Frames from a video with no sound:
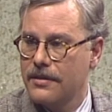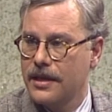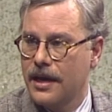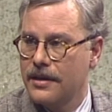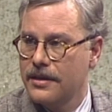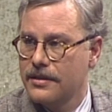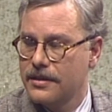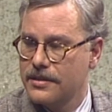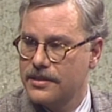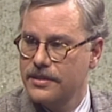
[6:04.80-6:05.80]
out the idea
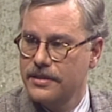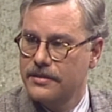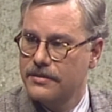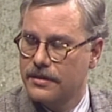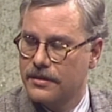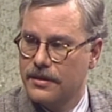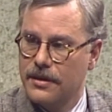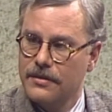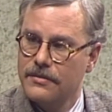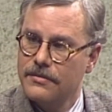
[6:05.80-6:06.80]
that this did
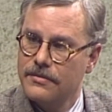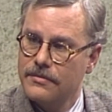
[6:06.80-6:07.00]
occur.